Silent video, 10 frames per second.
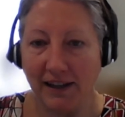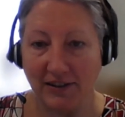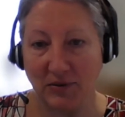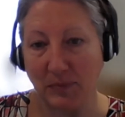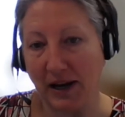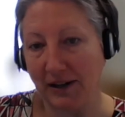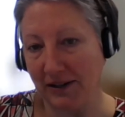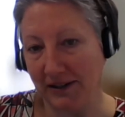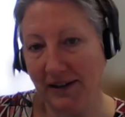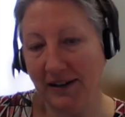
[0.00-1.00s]

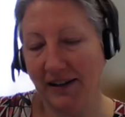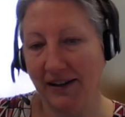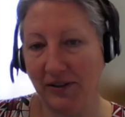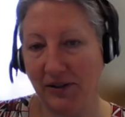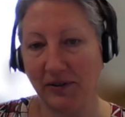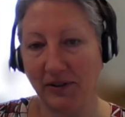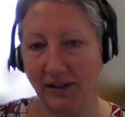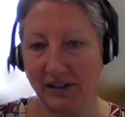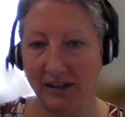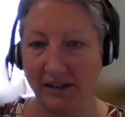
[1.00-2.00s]
inspire
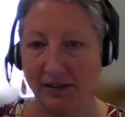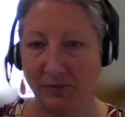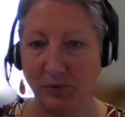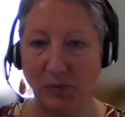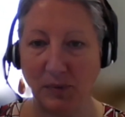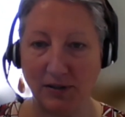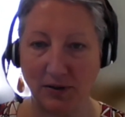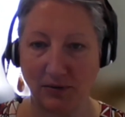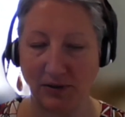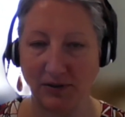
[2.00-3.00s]
your would-be
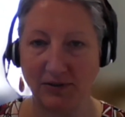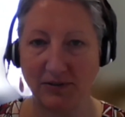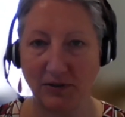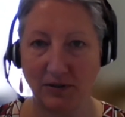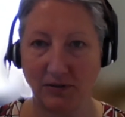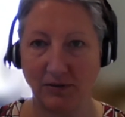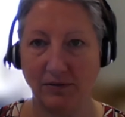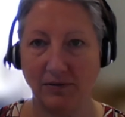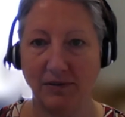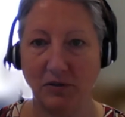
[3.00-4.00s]
donors
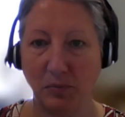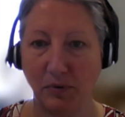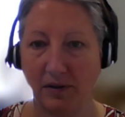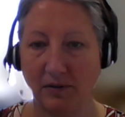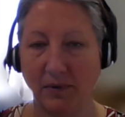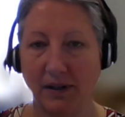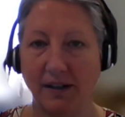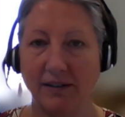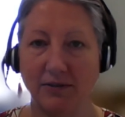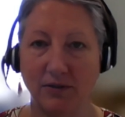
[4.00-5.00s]
to support what
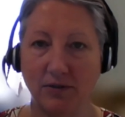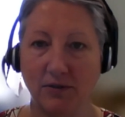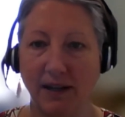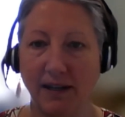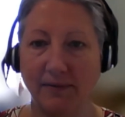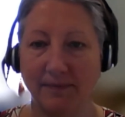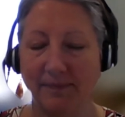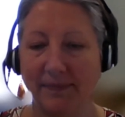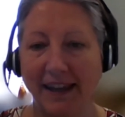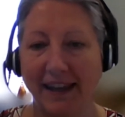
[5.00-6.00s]
it is you're doing,
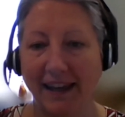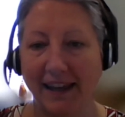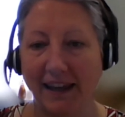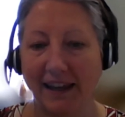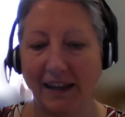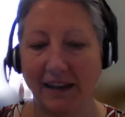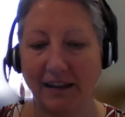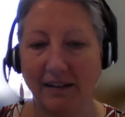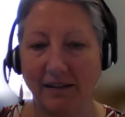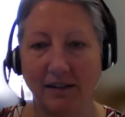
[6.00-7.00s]

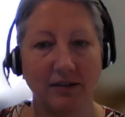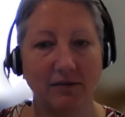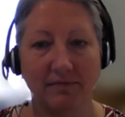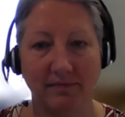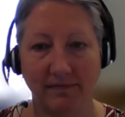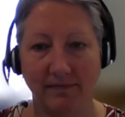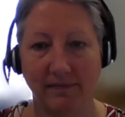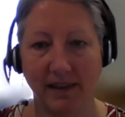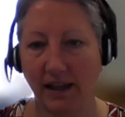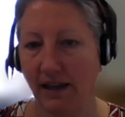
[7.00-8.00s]
and
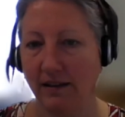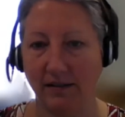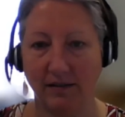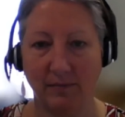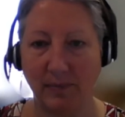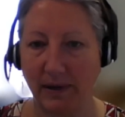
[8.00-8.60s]
then